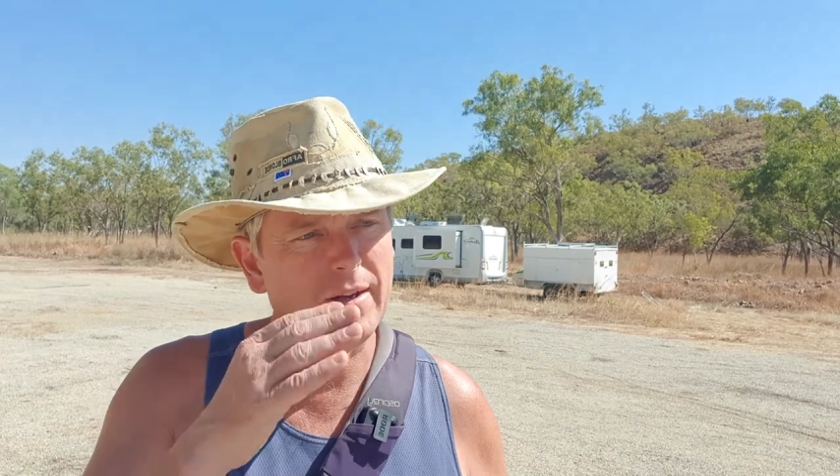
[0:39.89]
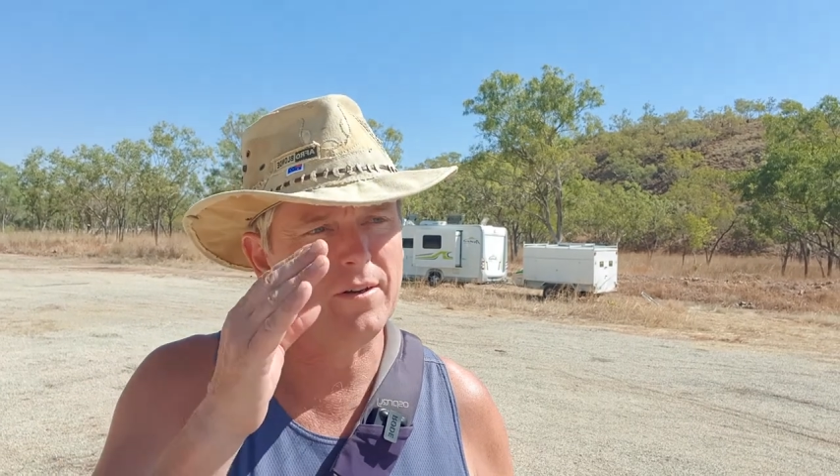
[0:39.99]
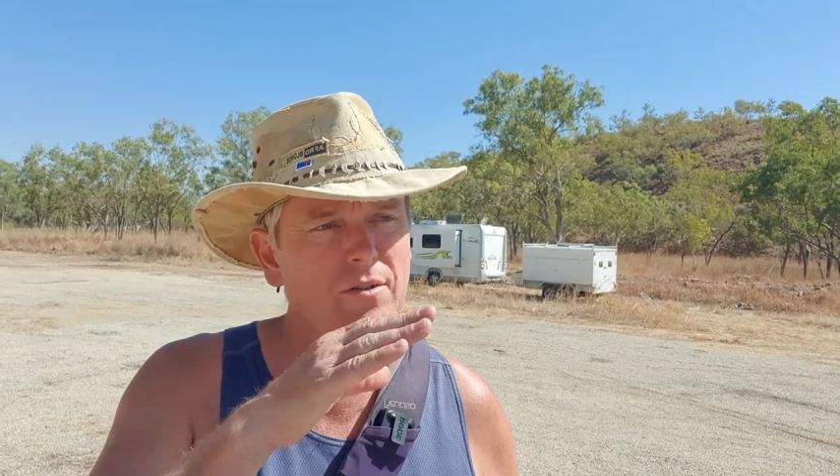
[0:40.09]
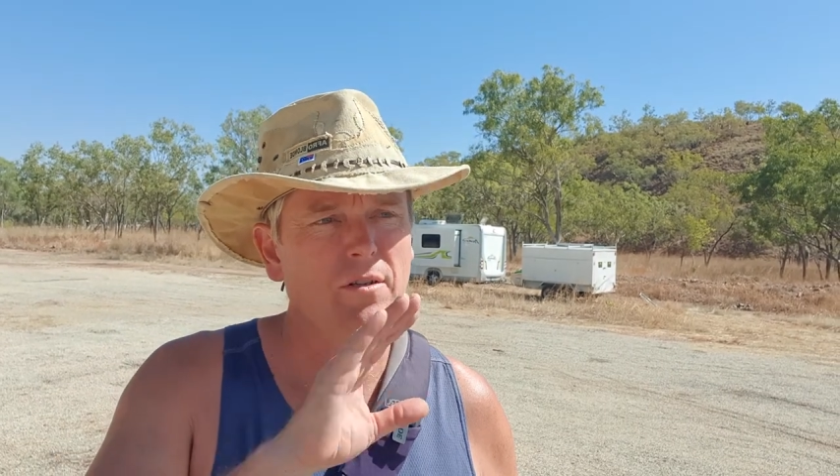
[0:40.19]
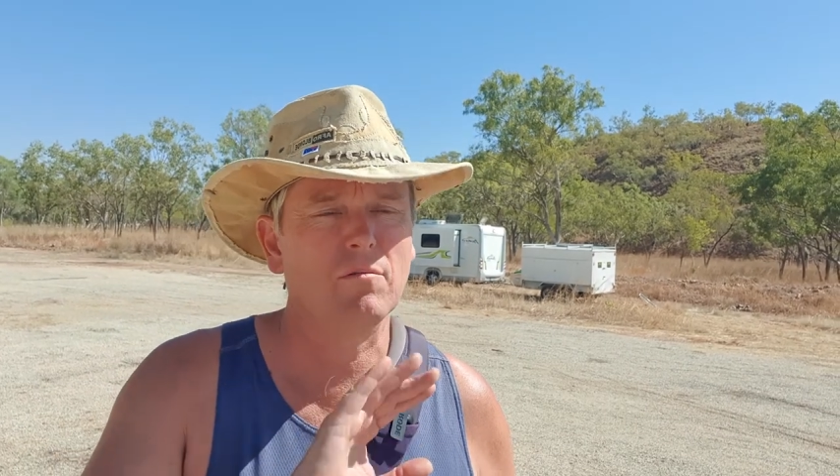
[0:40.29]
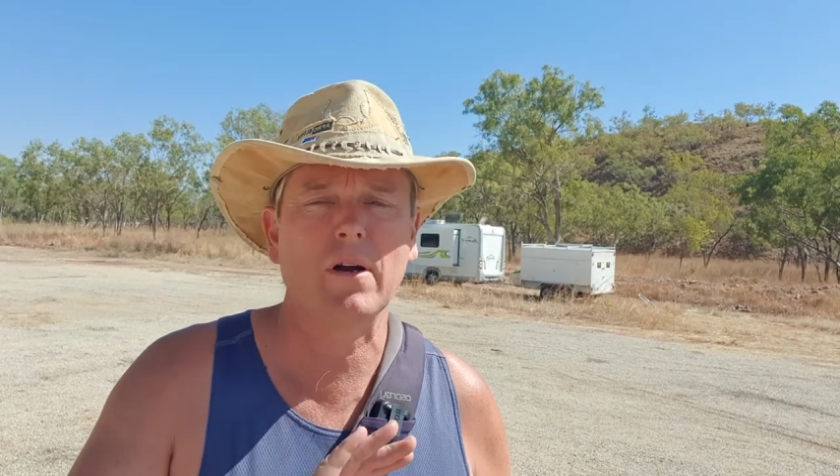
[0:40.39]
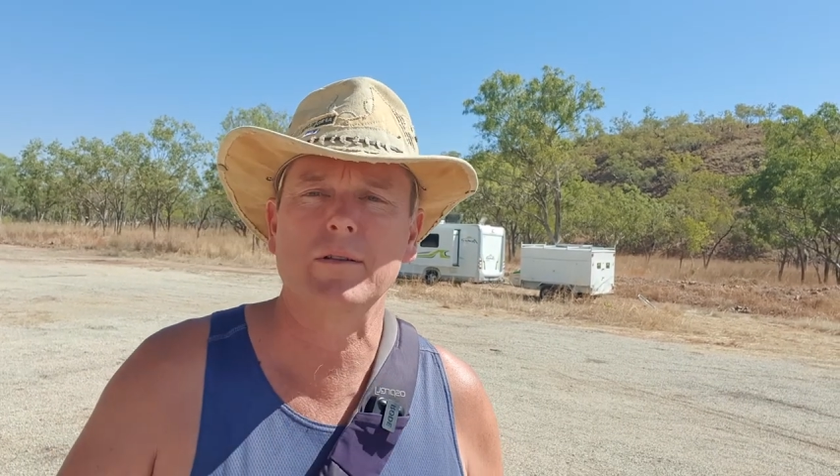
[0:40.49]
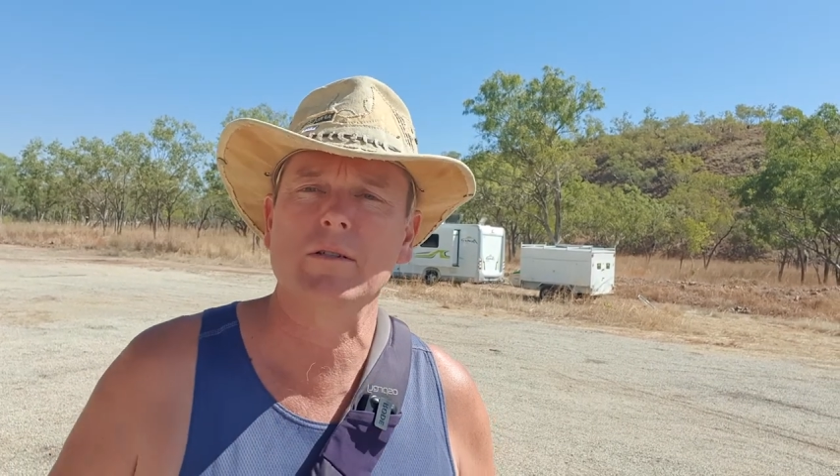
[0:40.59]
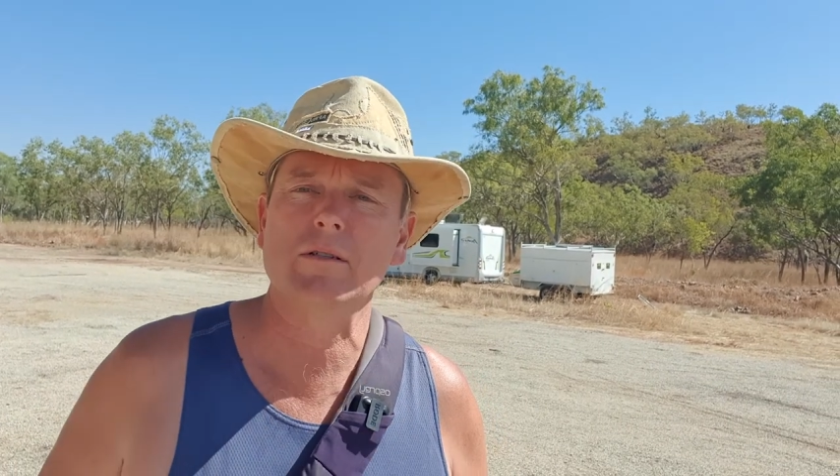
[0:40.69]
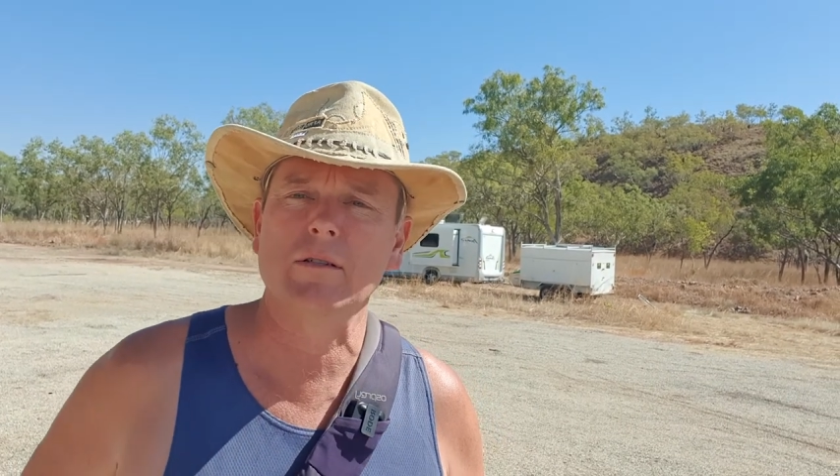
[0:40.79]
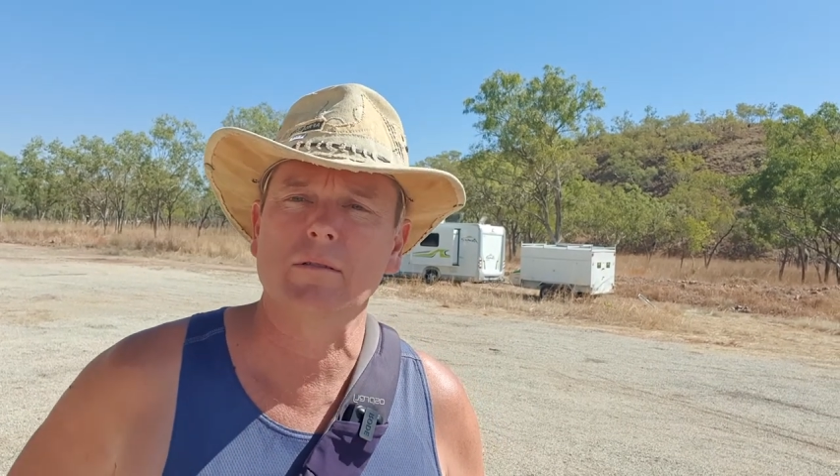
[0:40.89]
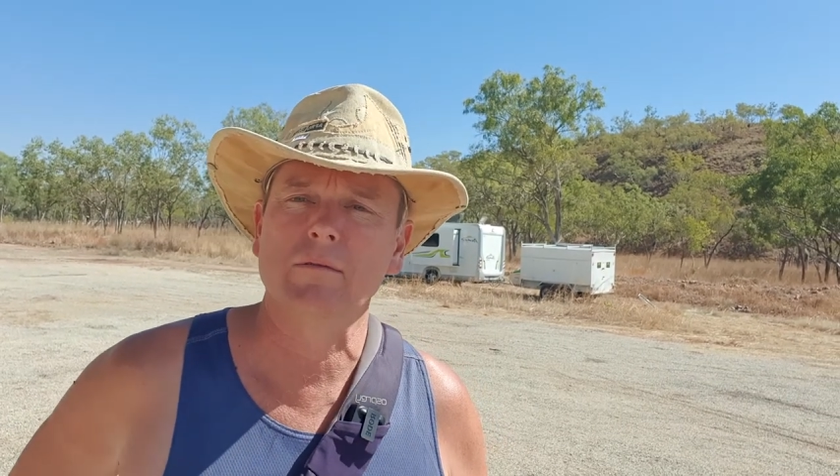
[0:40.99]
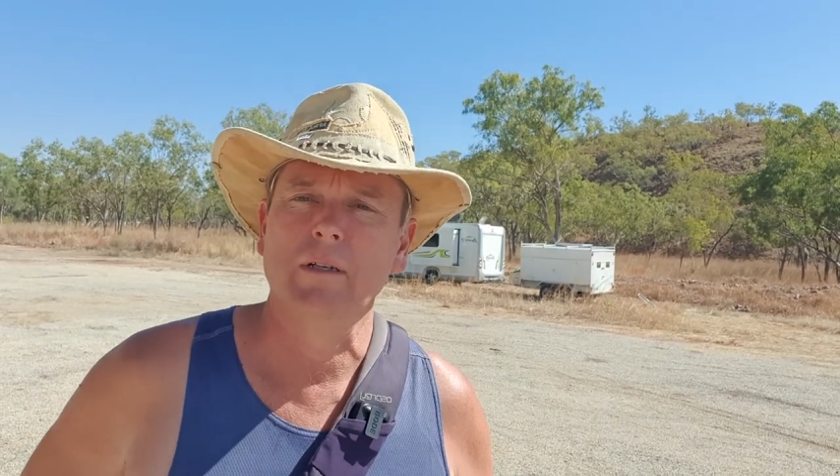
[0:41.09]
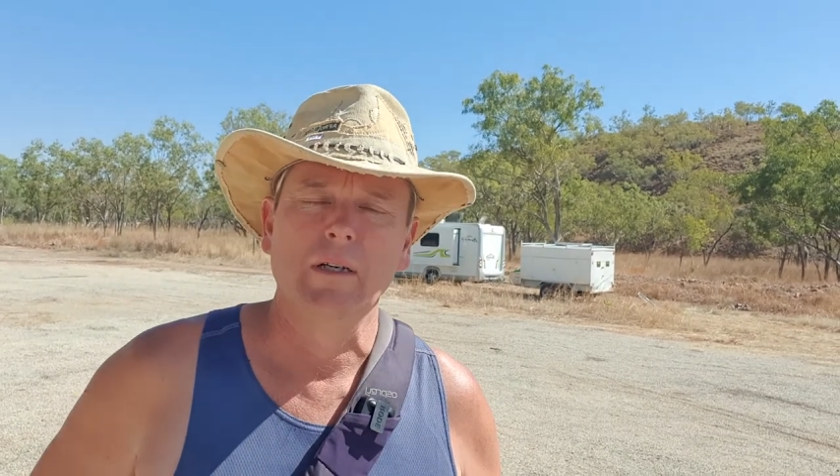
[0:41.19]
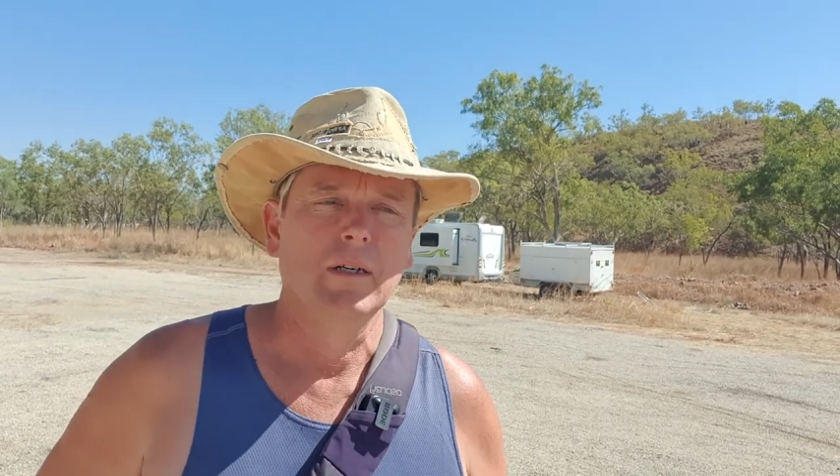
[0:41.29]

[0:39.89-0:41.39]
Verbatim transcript: to do your runs and